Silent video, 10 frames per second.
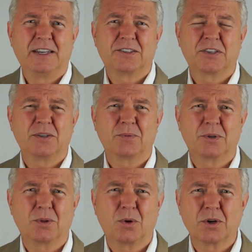See,
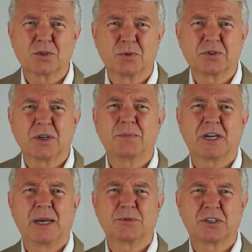lawyers will
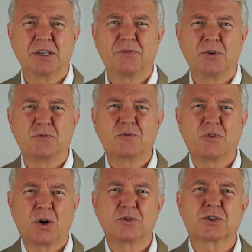sometimes give you
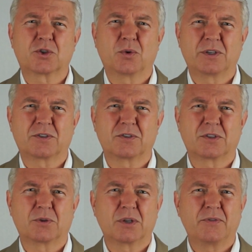false choices.
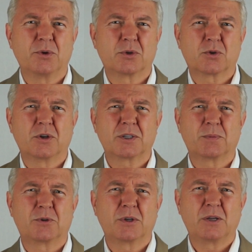They'll give you a choice
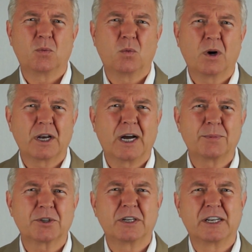between one
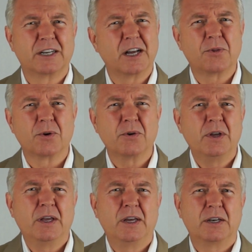option and another,
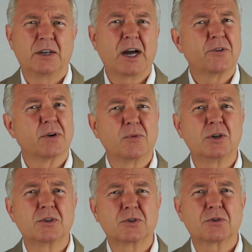neither of
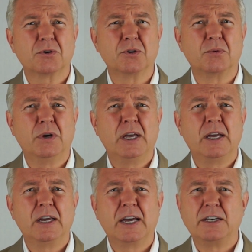which is true,
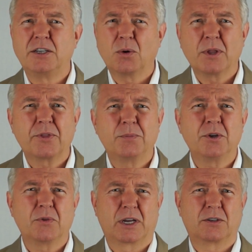and don't let them
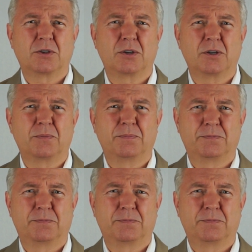do that to you.